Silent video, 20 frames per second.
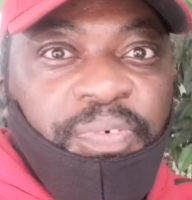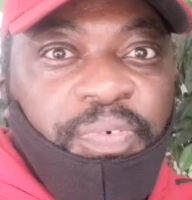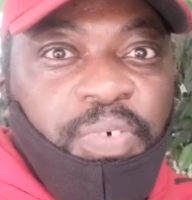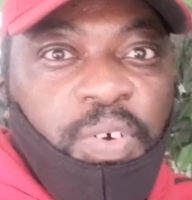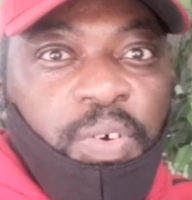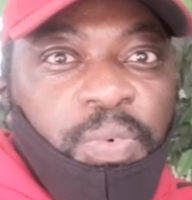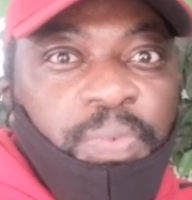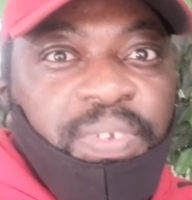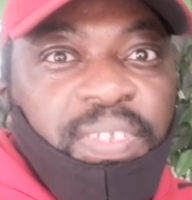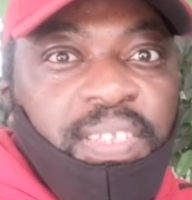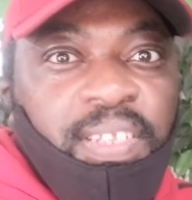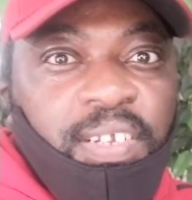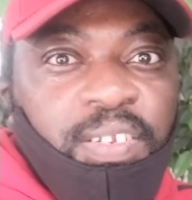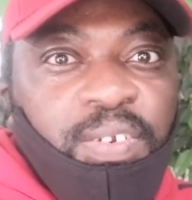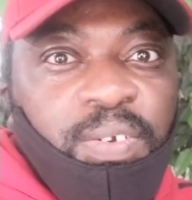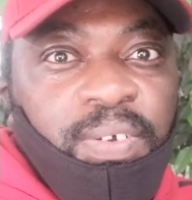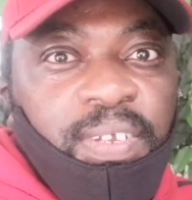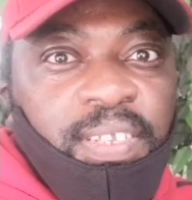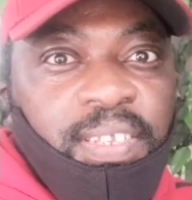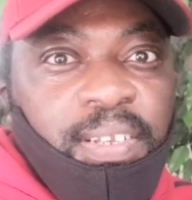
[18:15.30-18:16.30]
Before we
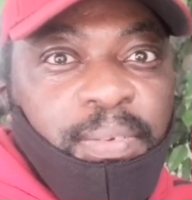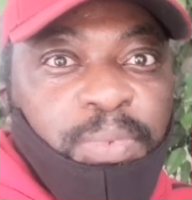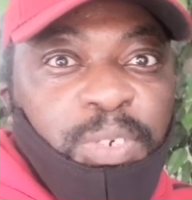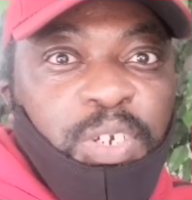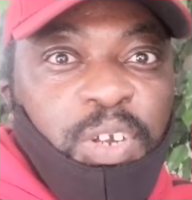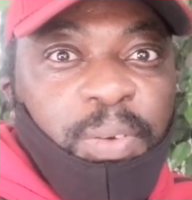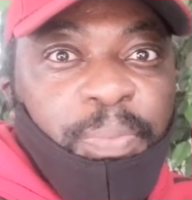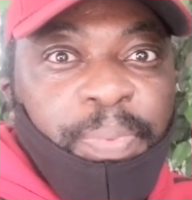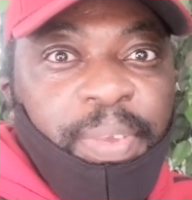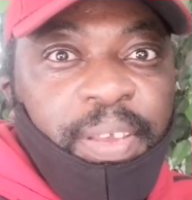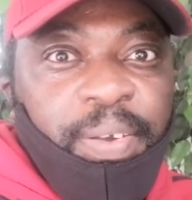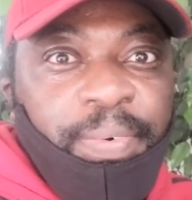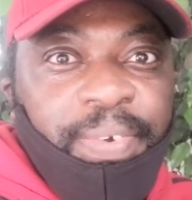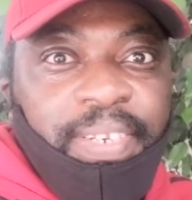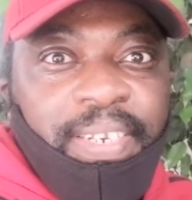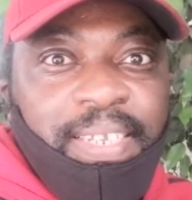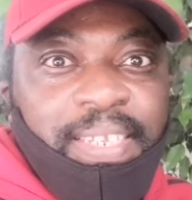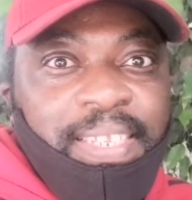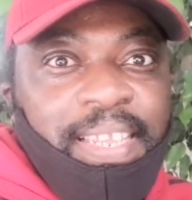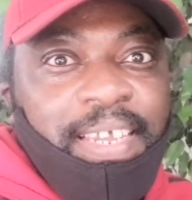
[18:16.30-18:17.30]
start doing some shopping,
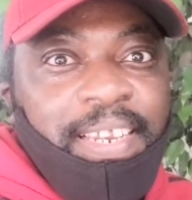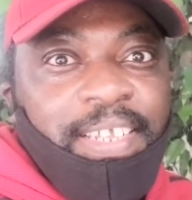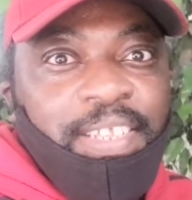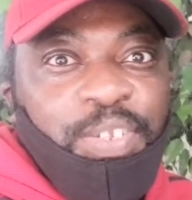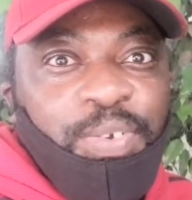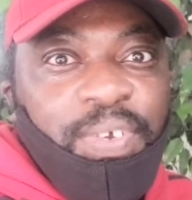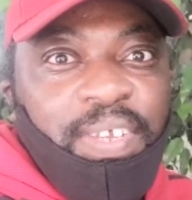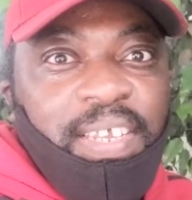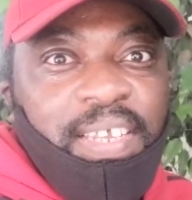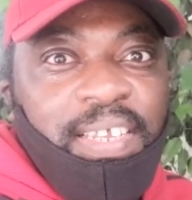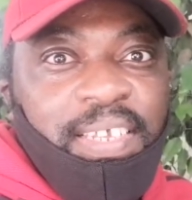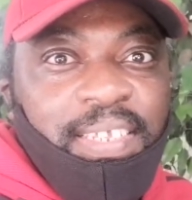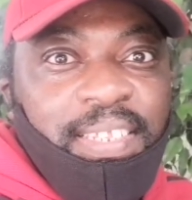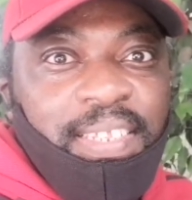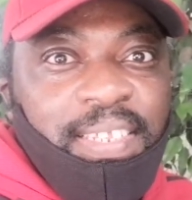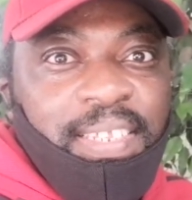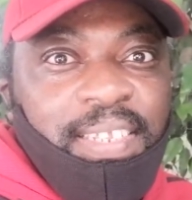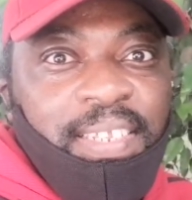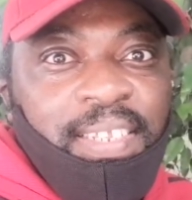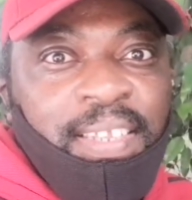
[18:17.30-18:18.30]
we decided to eat.
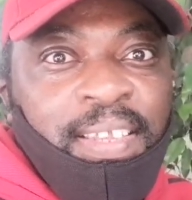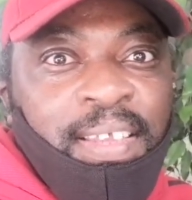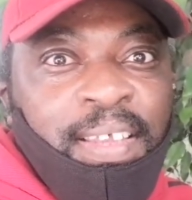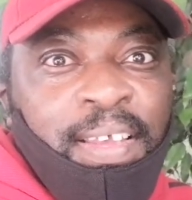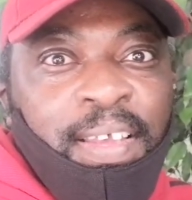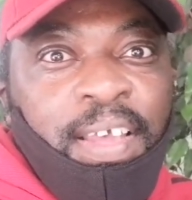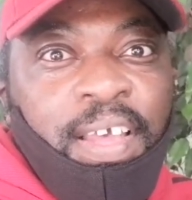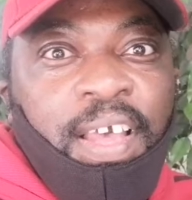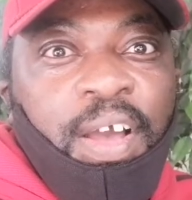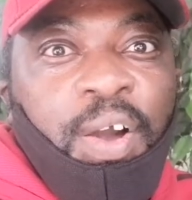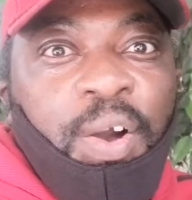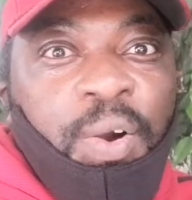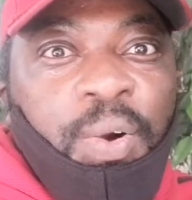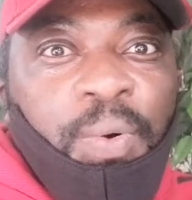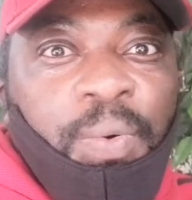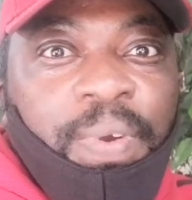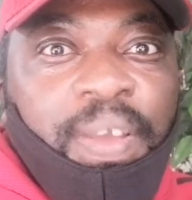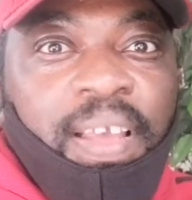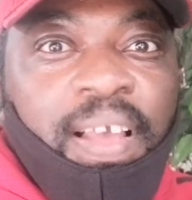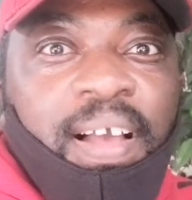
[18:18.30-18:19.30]

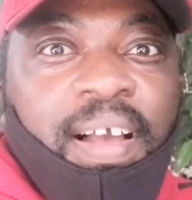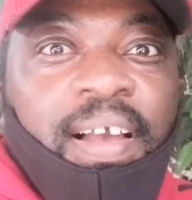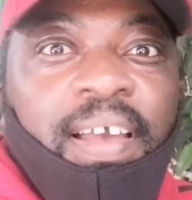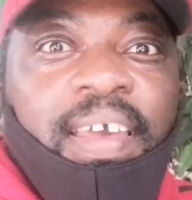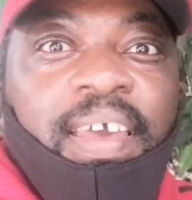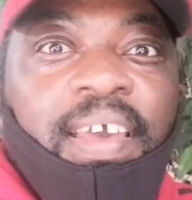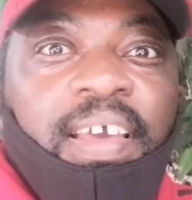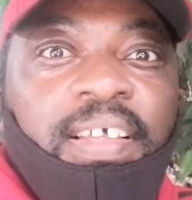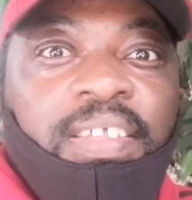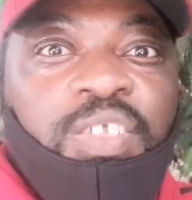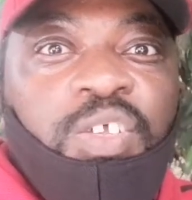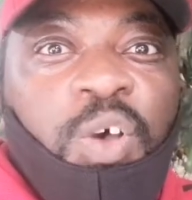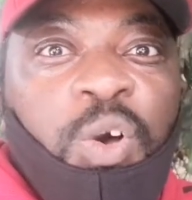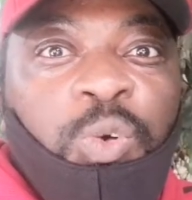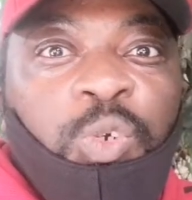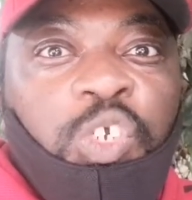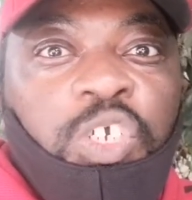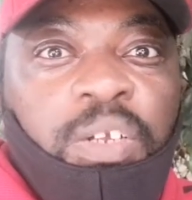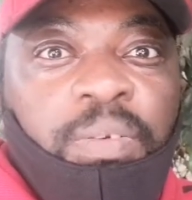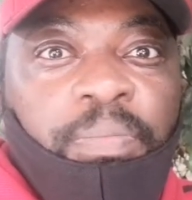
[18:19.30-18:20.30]
We are at
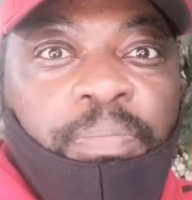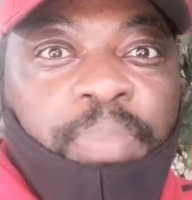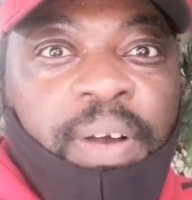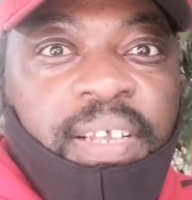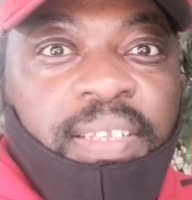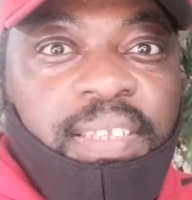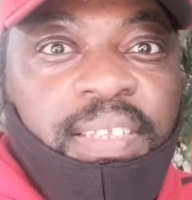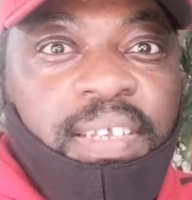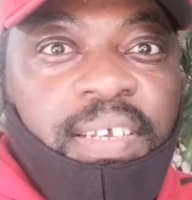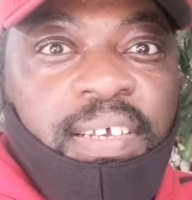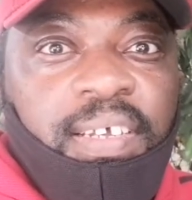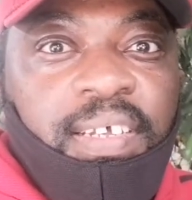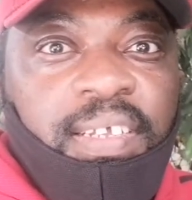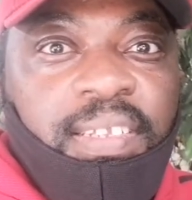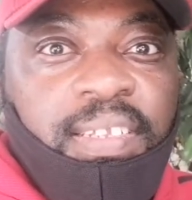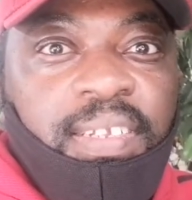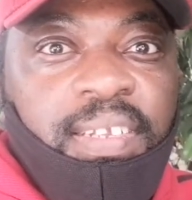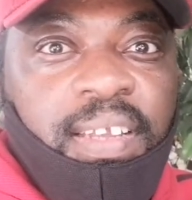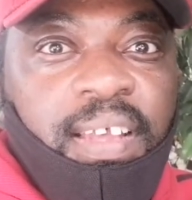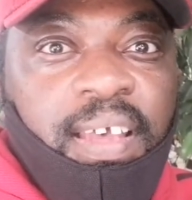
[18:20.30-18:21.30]
Ocean
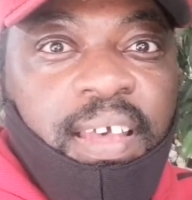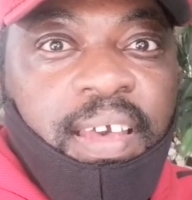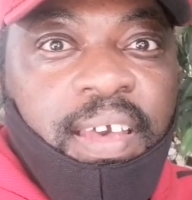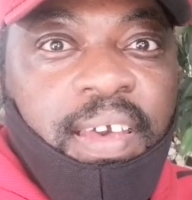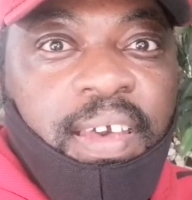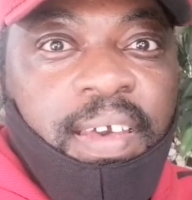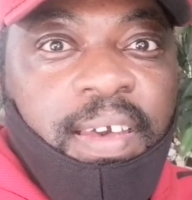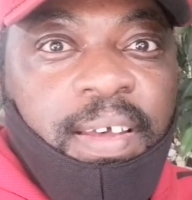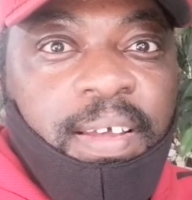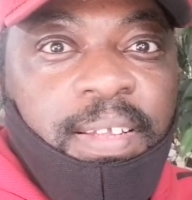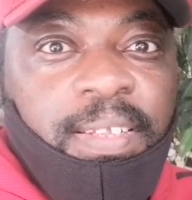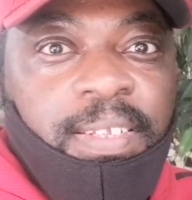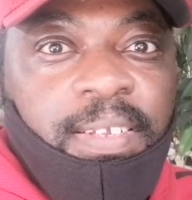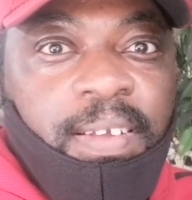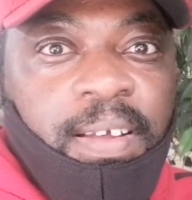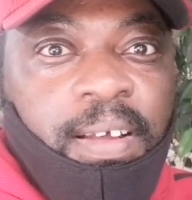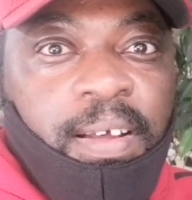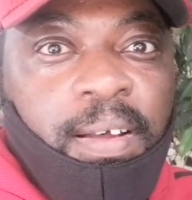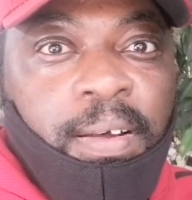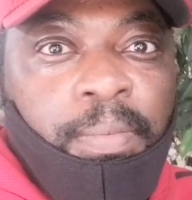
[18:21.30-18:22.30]
Basket
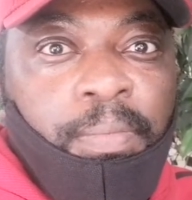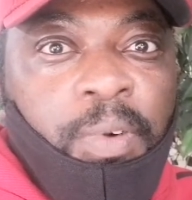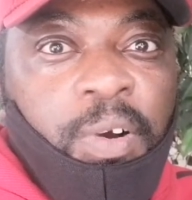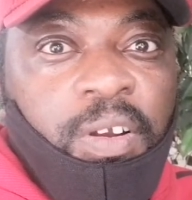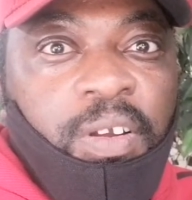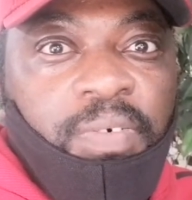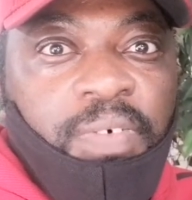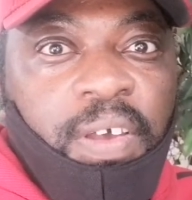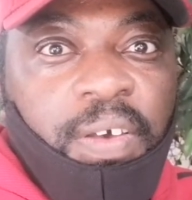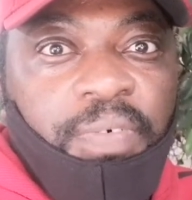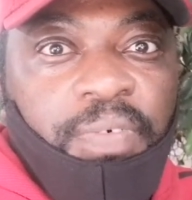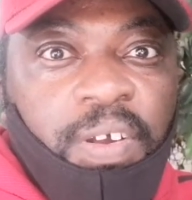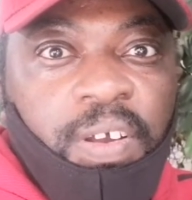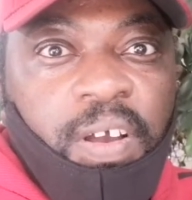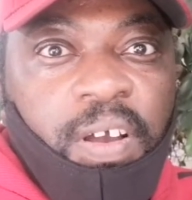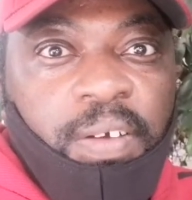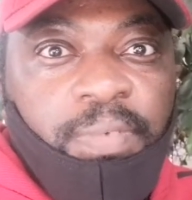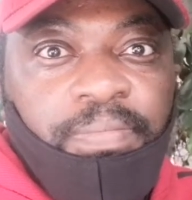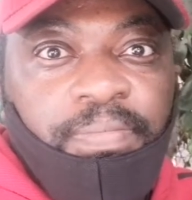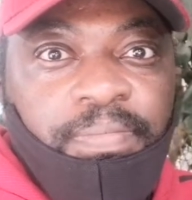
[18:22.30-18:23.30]
at Mall of
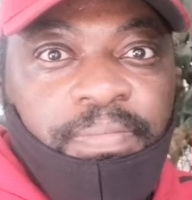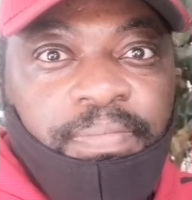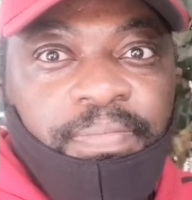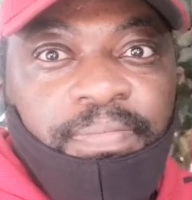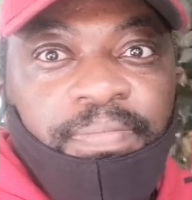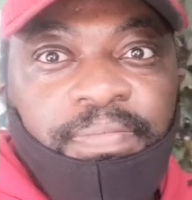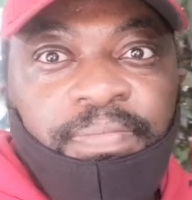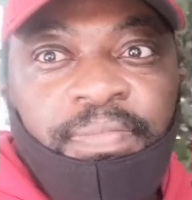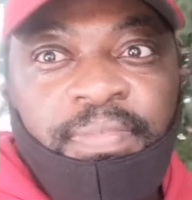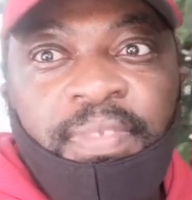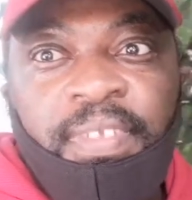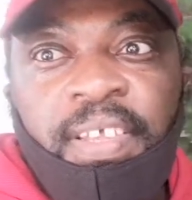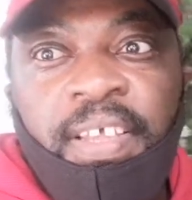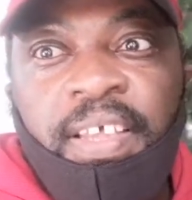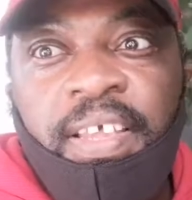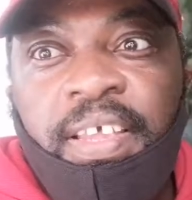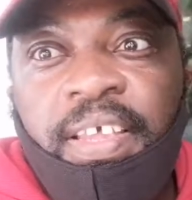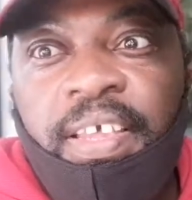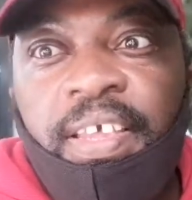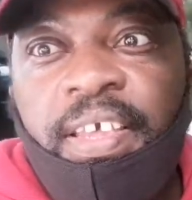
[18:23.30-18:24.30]
Africa.
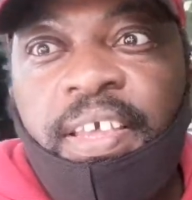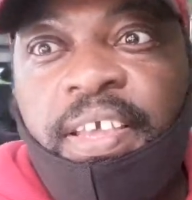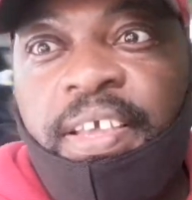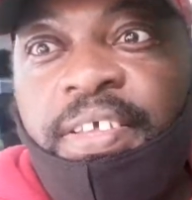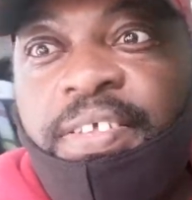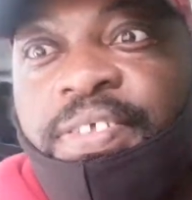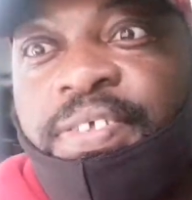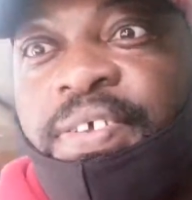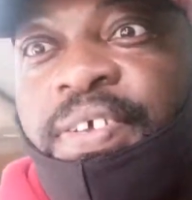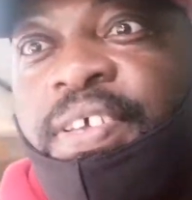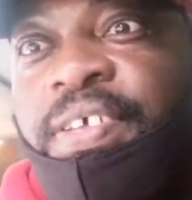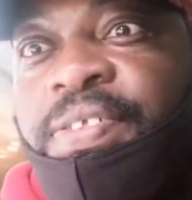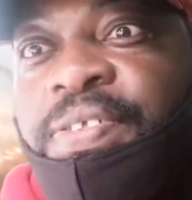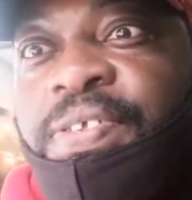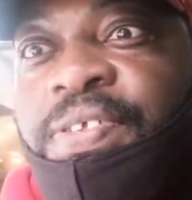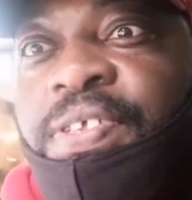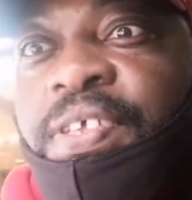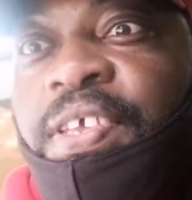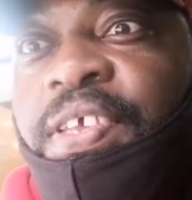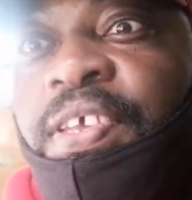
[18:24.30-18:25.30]
As you
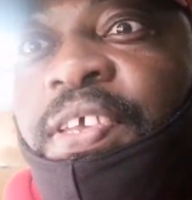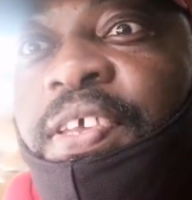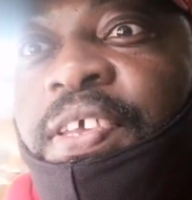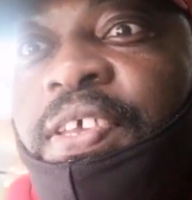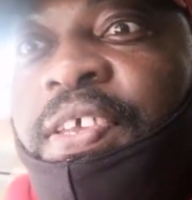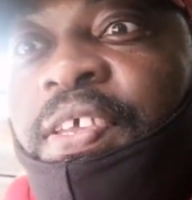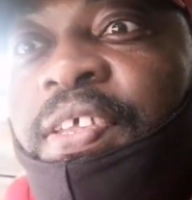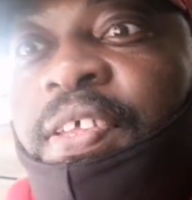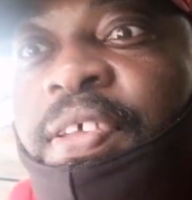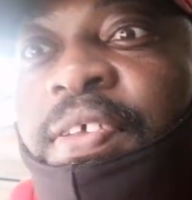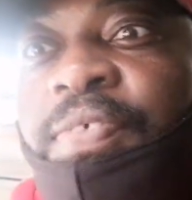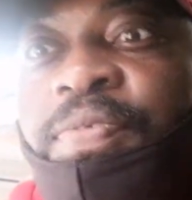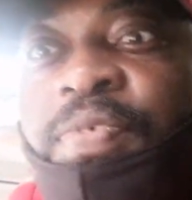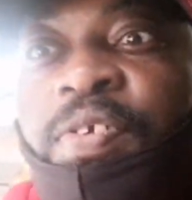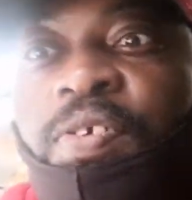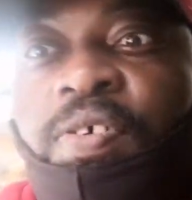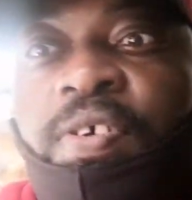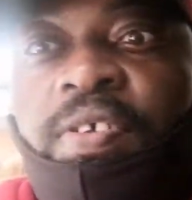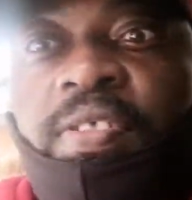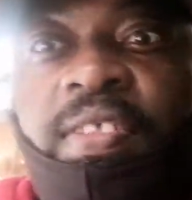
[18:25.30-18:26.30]
can see,
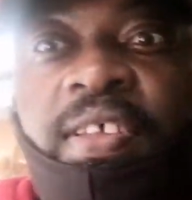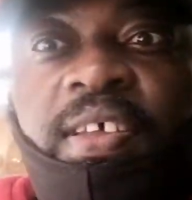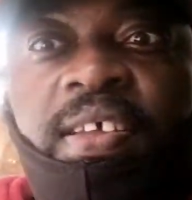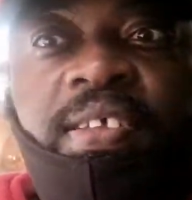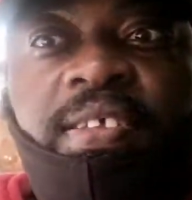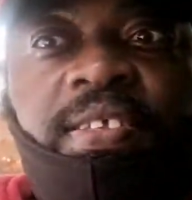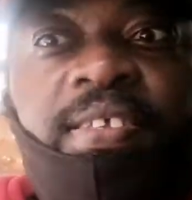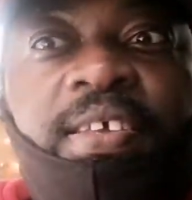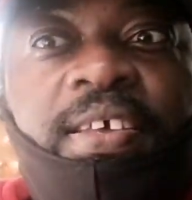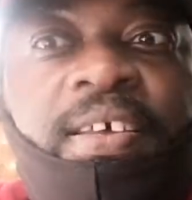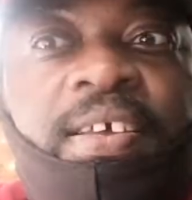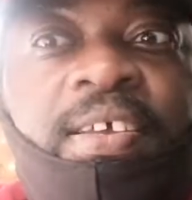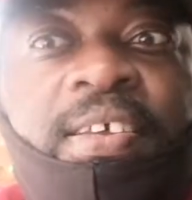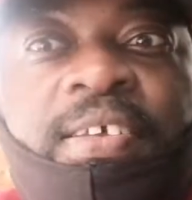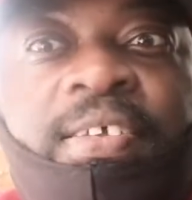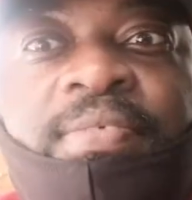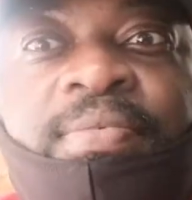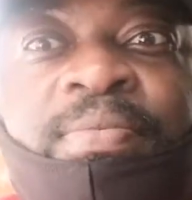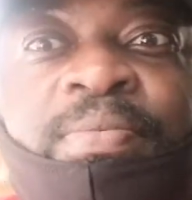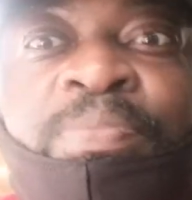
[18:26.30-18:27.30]
if you look on the
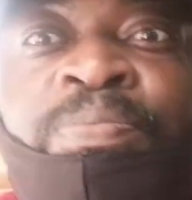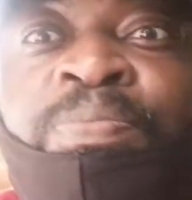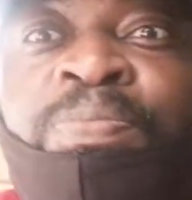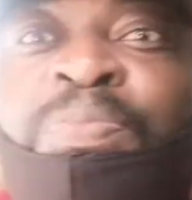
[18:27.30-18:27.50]
inside,